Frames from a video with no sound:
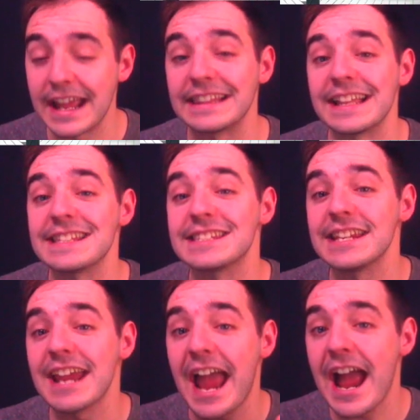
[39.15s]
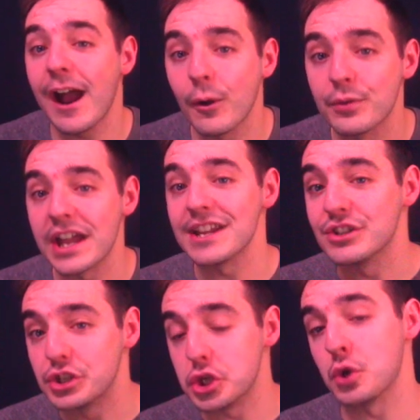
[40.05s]
and let's see how they
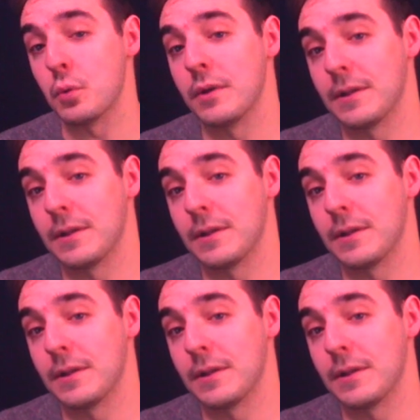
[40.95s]
do.